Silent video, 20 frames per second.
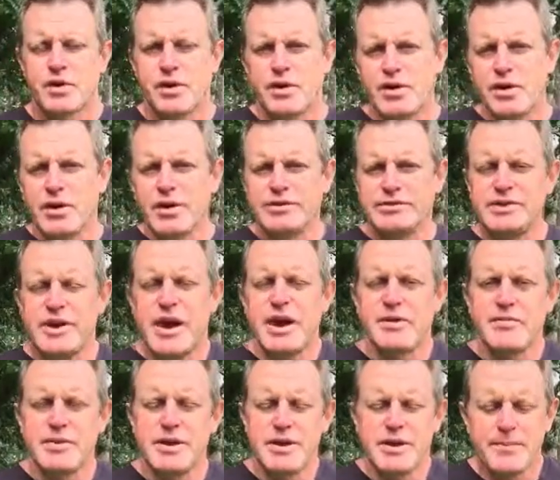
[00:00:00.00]
Hi guys,
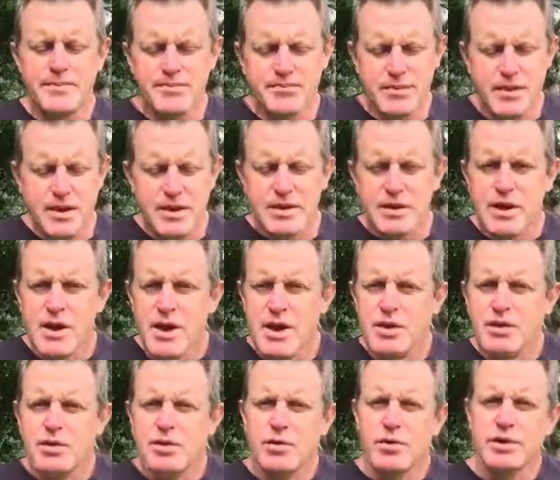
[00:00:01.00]
Adam here.
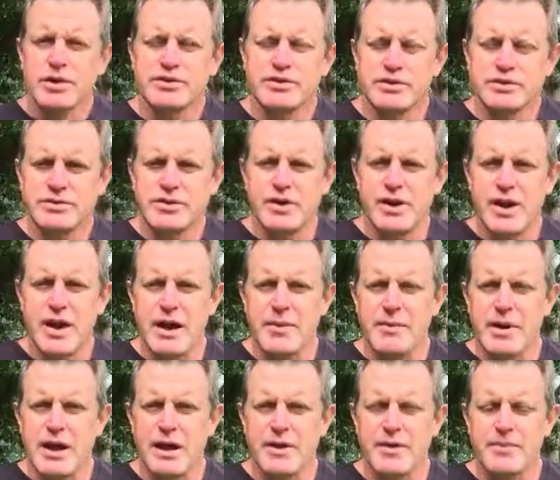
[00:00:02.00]
Look, I want to talk to you today
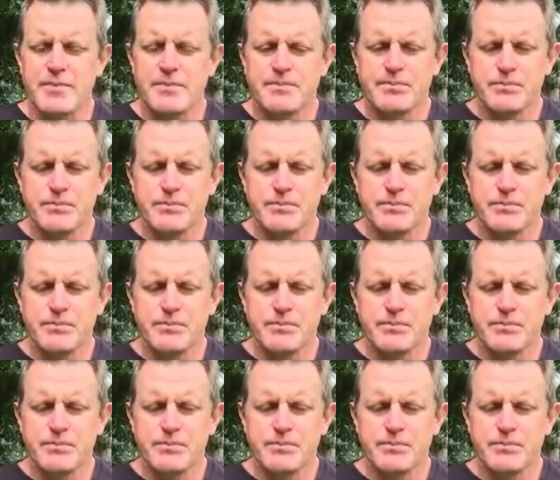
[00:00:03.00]
about